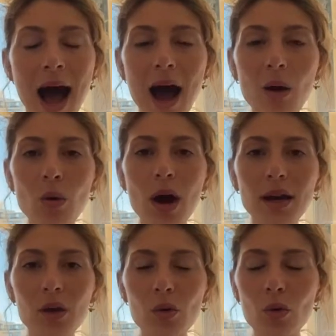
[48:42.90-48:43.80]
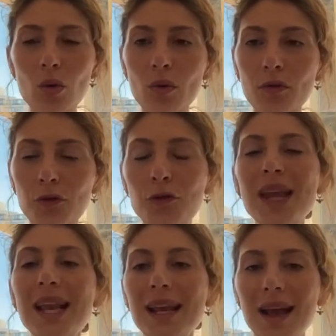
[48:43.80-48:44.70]
how are you
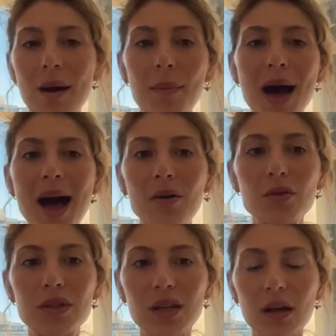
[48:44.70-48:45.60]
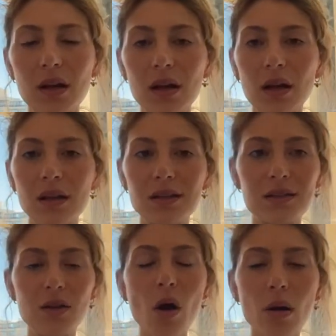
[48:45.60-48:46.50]
feeling about uh, uh, the
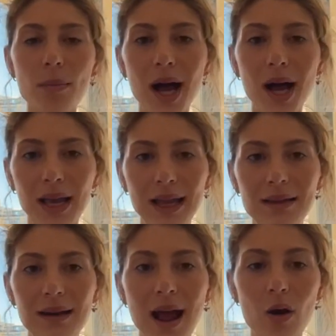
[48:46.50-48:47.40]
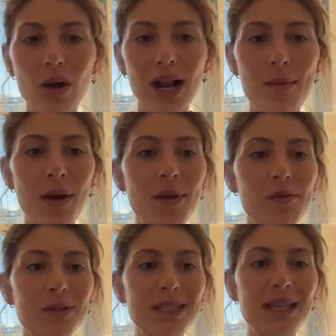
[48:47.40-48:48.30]
stock market now clem i
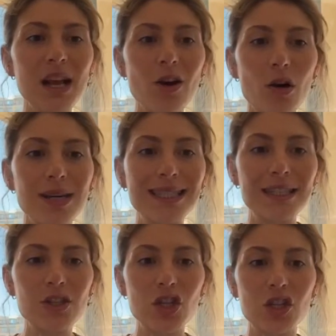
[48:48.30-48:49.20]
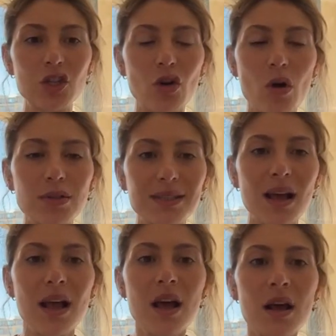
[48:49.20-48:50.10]
mean we see lloyds just cross
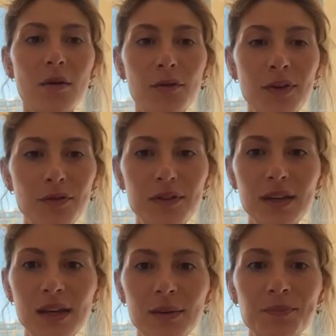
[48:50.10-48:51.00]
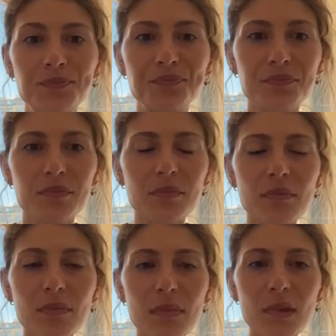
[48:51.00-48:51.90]
50
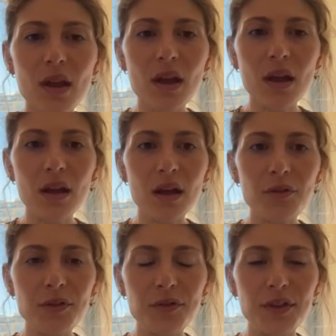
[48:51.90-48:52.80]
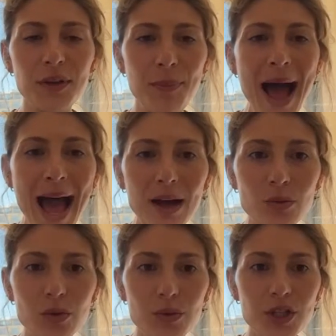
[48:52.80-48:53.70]
uh, 50
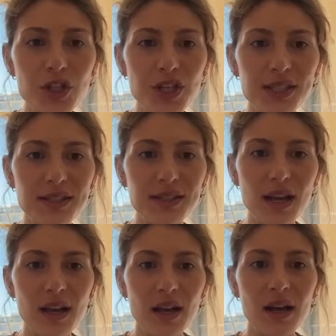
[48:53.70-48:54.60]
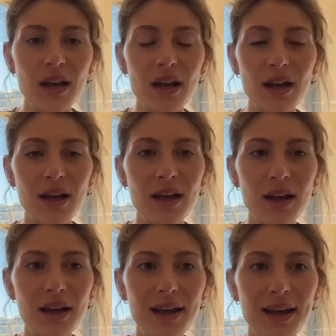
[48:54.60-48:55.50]
pound which is uh,
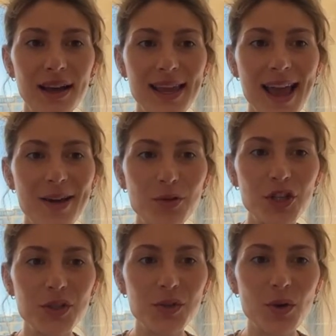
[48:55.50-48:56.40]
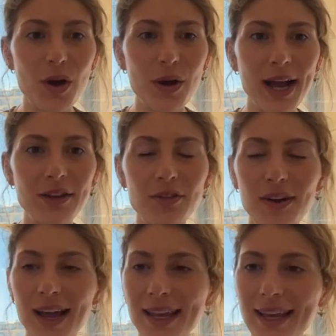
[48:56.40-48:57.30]
yeah which is kind of
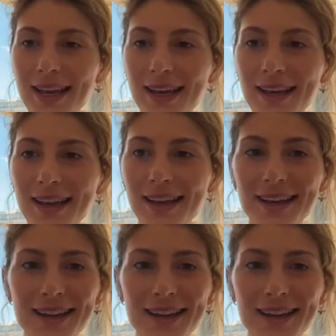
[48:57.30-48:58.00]
like what did